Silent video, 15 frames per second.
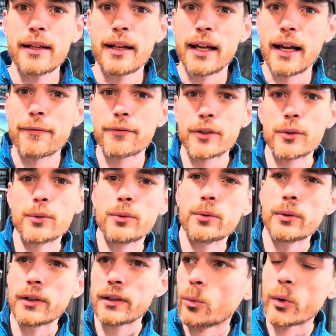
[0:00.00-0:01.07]
if
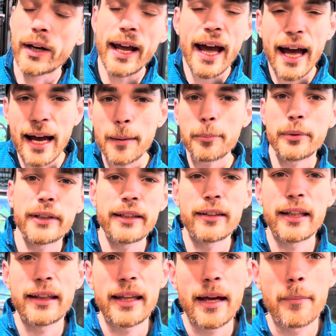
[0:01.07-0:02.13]
you would happily
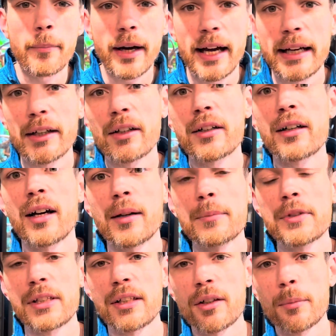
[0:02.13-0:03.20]
let that buyer come
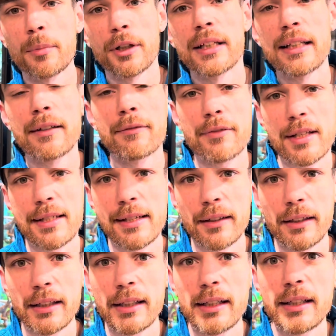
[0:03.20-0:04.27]
to your breeding
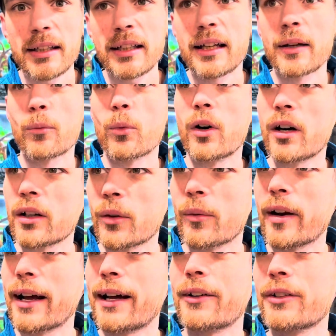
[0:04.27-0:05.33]
facility and walk
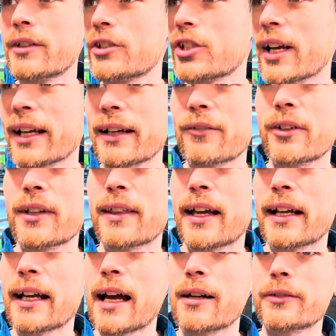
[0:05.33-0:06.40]
around and check
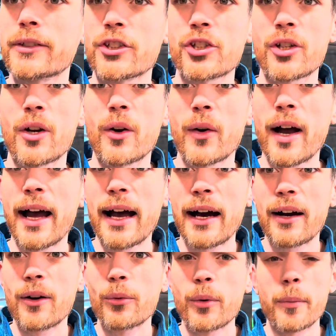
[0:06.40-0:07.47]
everything out to show
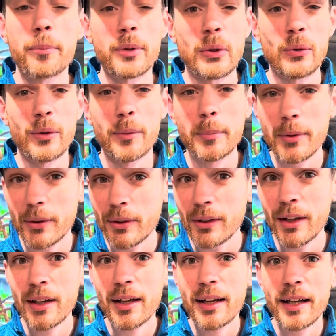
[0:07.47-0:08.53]
how reputable
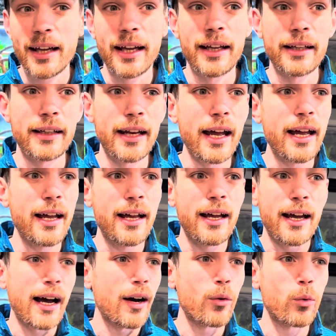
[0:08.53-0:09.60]
and
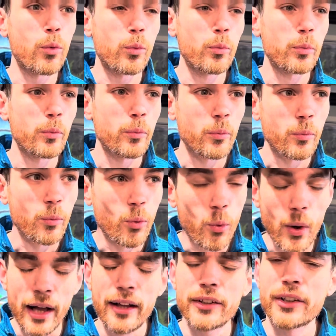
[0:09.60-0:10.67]
how
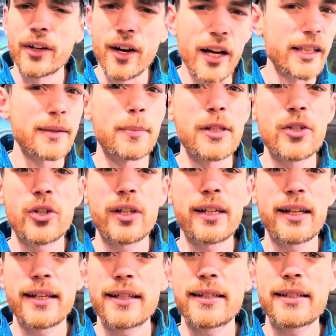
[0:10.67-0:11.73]
well your husbandry
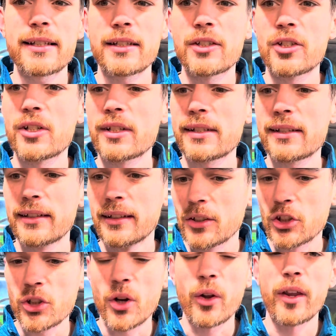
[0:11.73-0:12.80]
is, and just
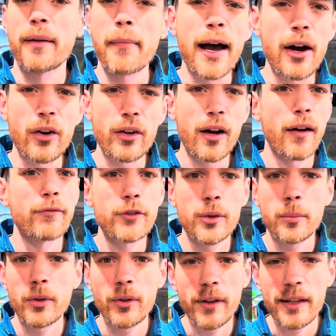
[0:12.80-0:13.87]
show them how
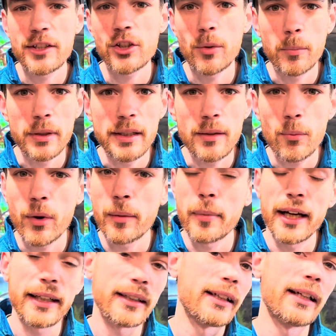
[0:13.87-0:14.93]
comfortable they should be while
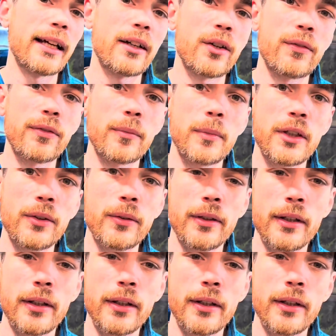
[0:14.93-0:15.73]
buying a gecko from you,